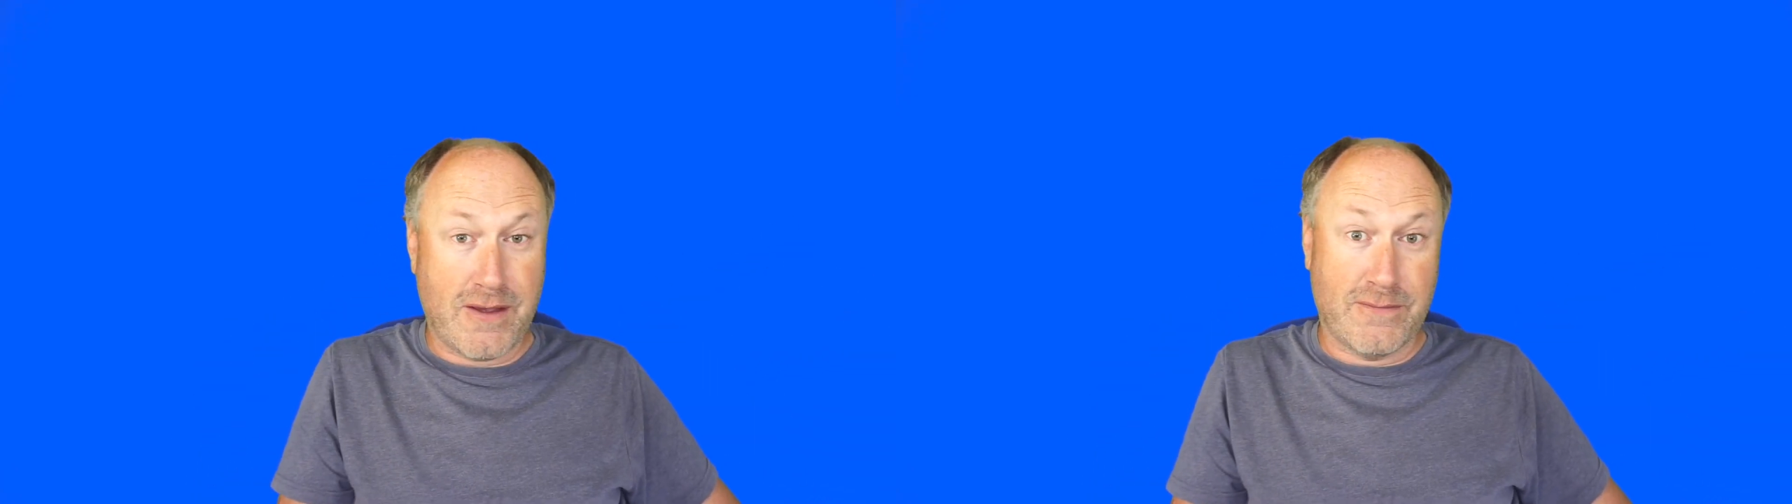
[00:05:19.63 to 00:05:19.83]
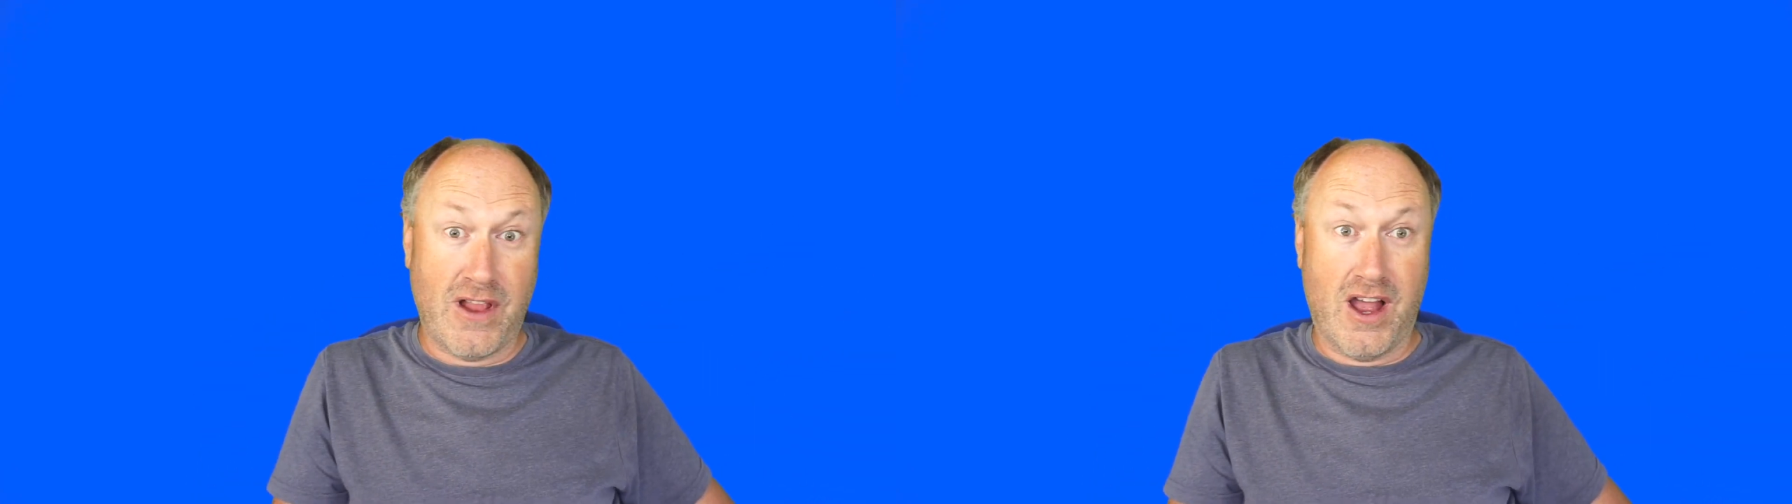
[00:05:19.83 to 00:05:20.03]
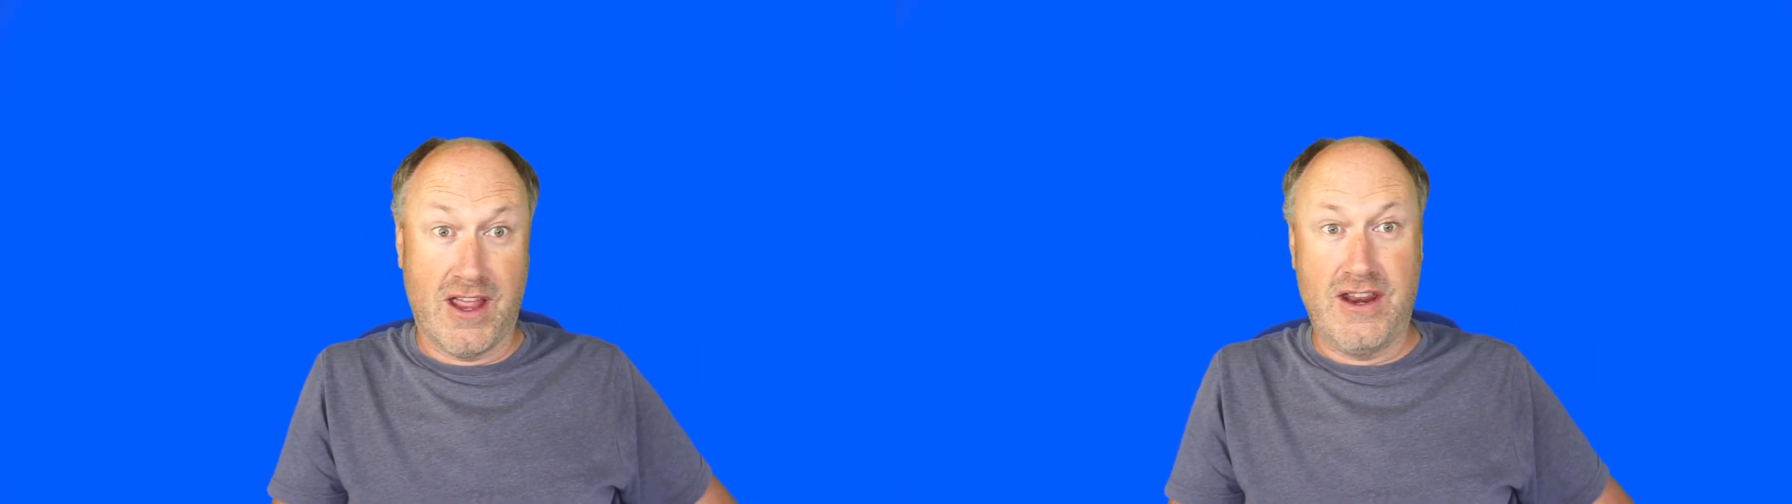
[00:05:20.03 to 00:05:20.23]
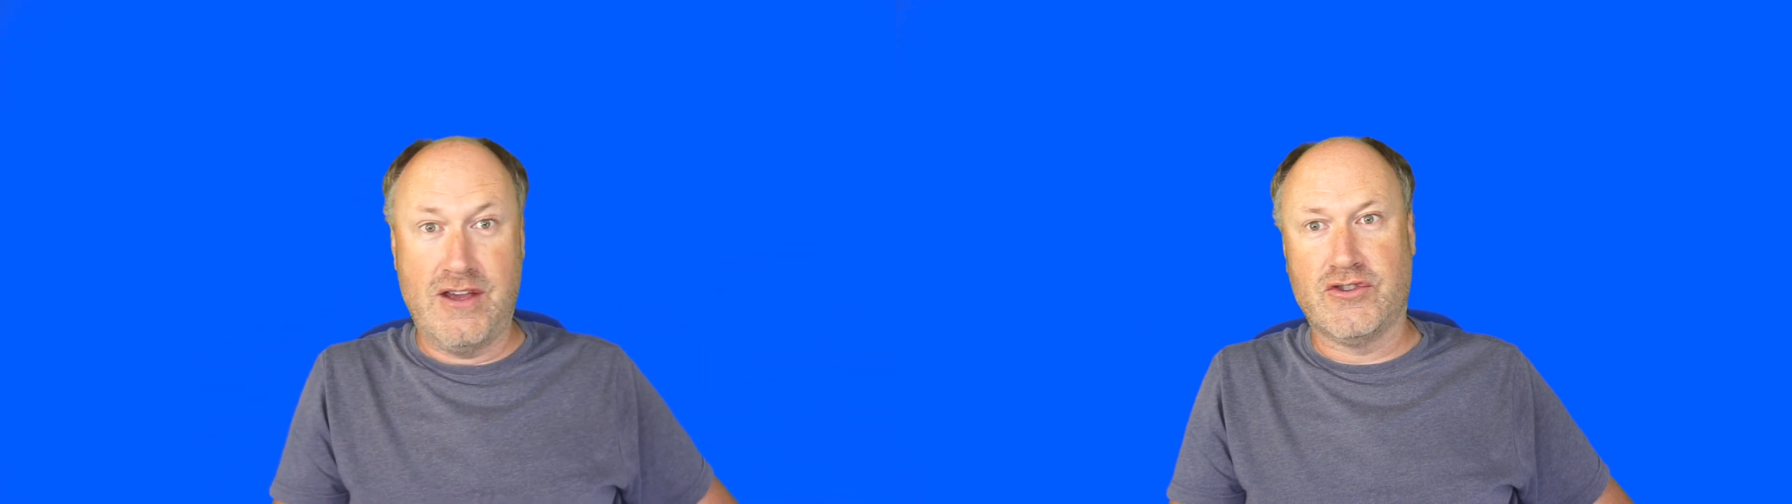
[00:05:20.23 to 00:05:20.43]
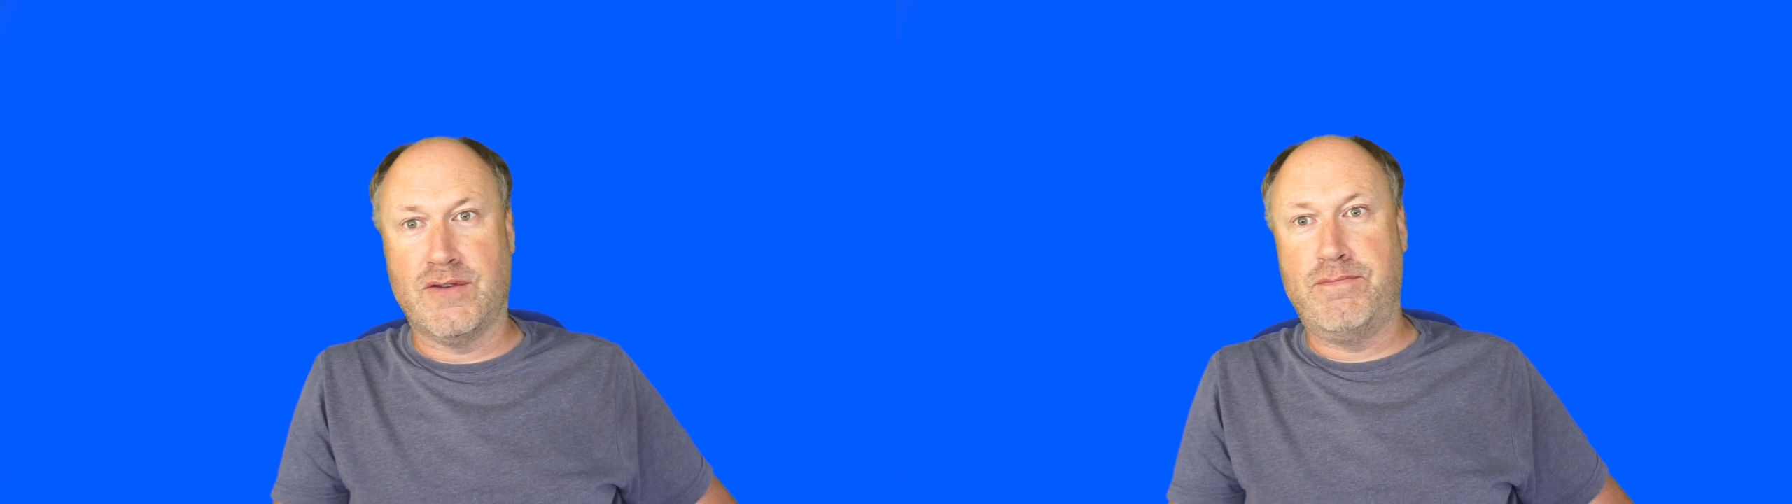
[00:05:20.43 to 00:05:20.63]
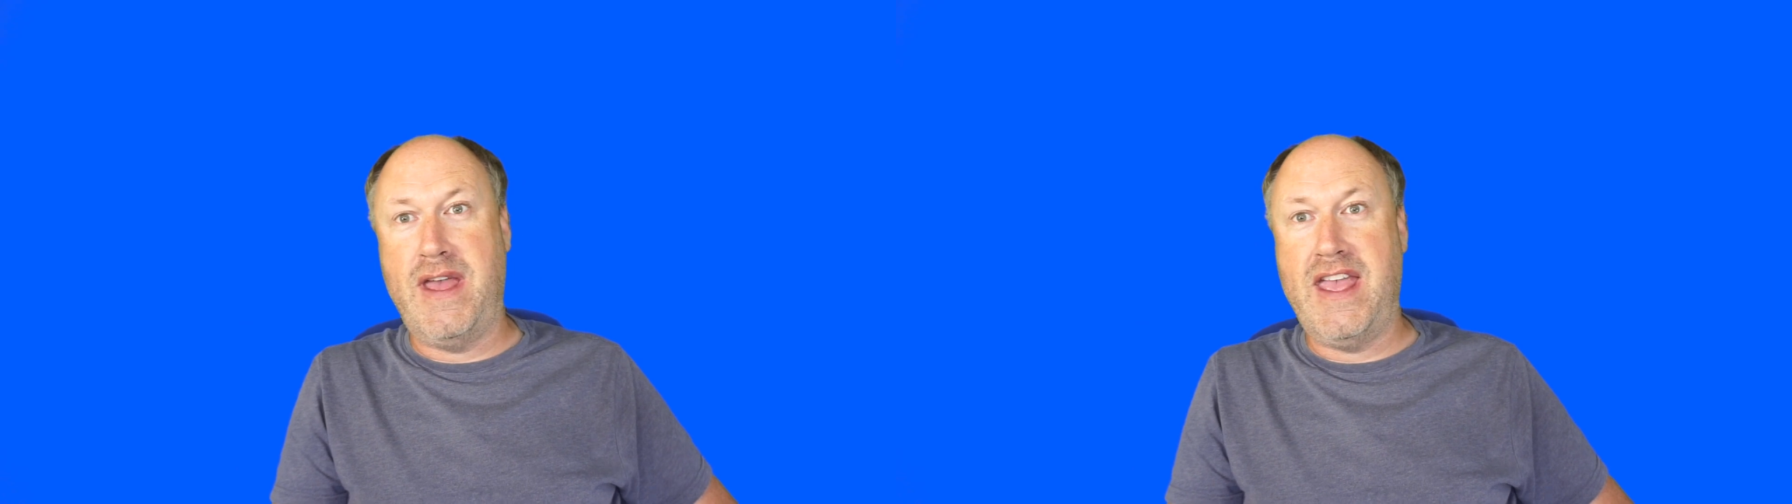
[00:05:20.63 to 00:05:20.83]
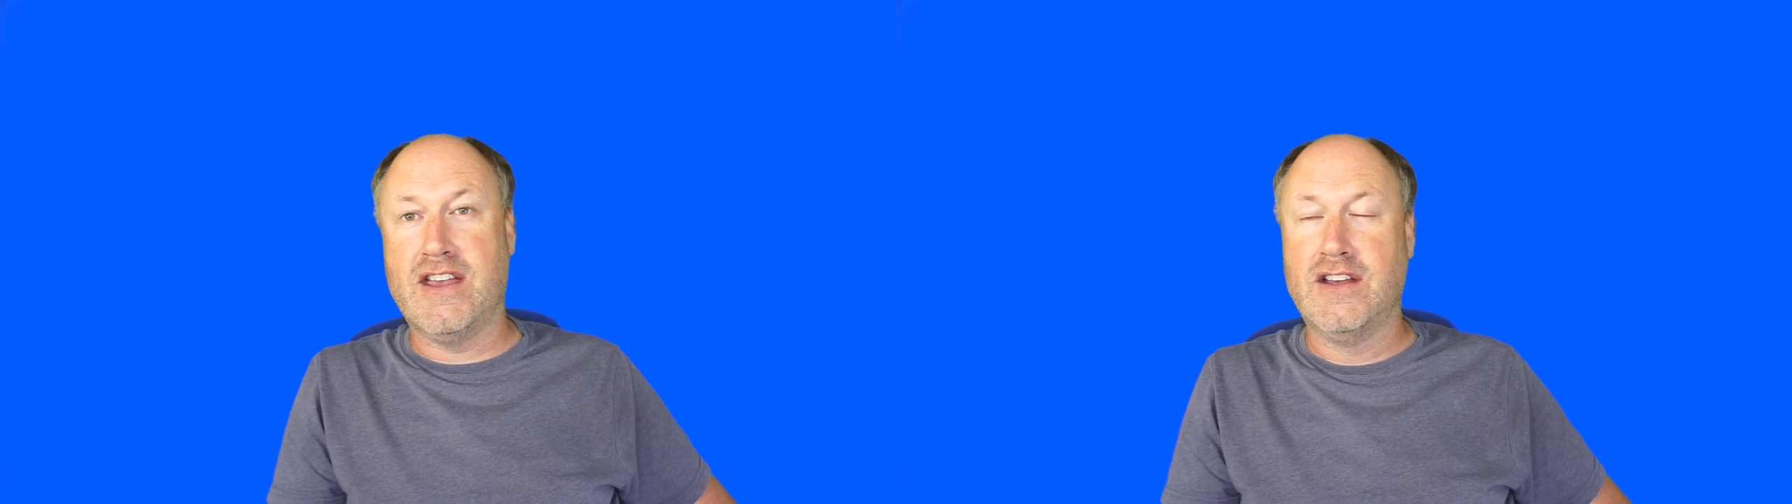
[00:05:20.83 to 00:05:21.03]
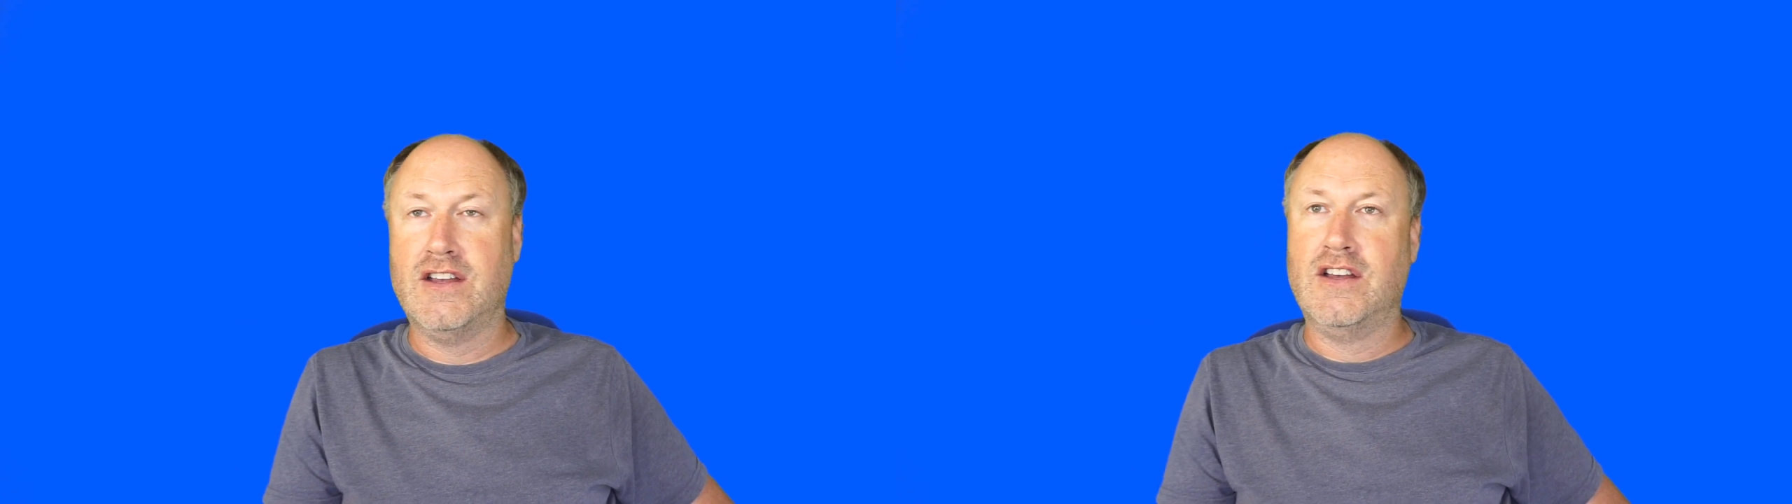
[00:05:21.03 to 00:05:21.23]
fly, and it was a big